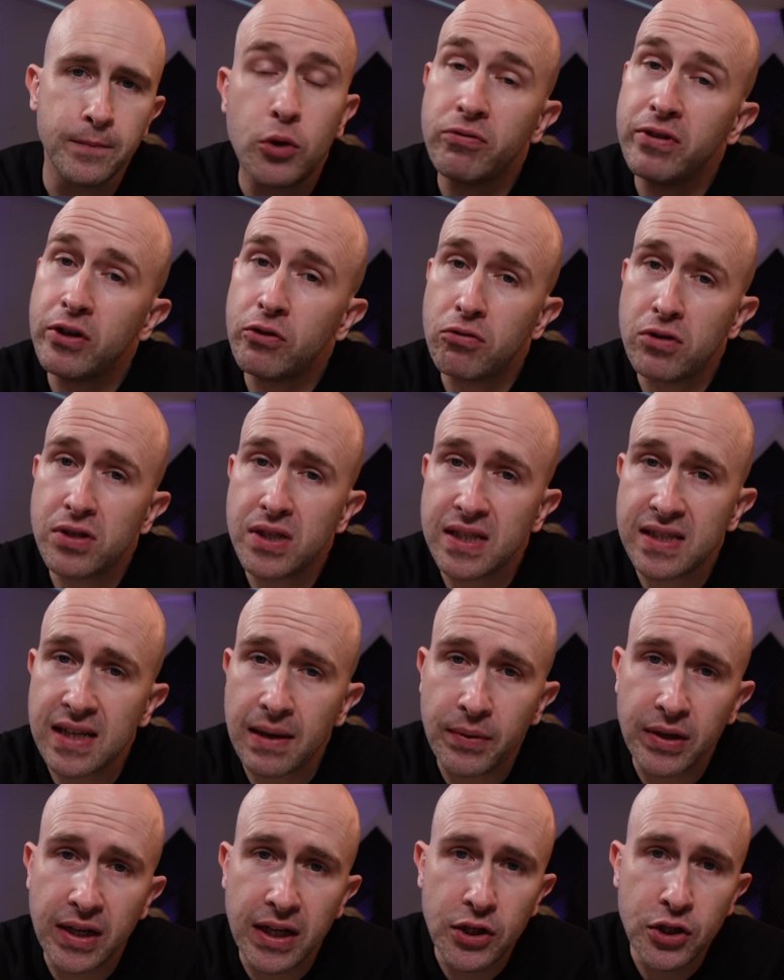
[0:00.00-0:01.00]
During
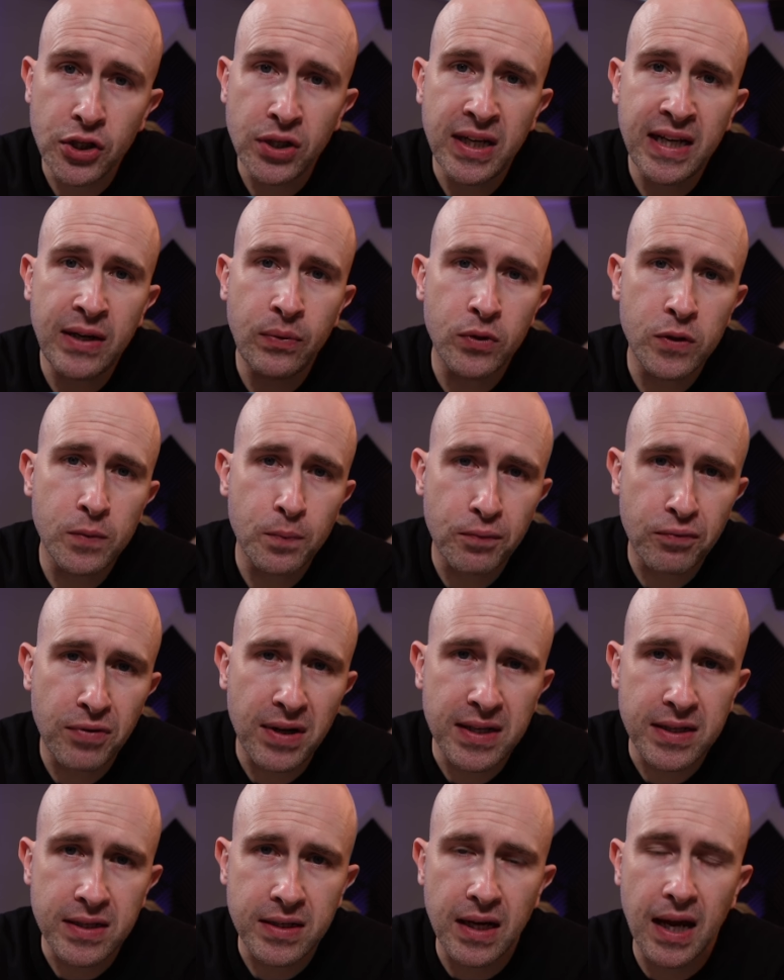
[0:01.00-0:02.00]
cross-examination, he was
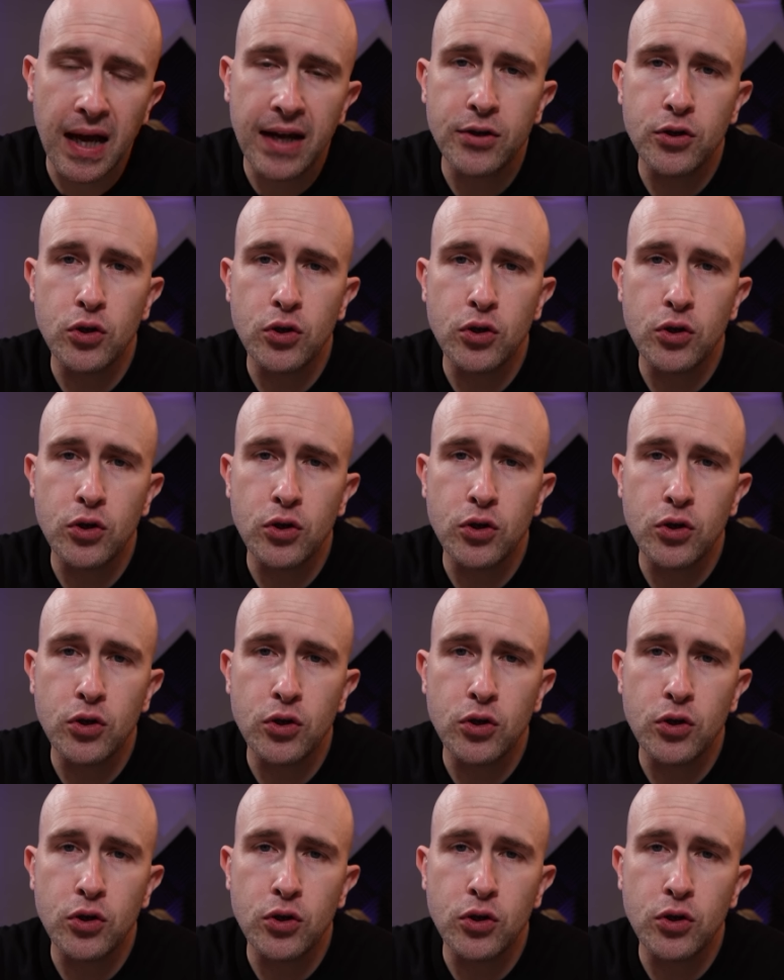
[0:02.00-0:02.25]
pressed as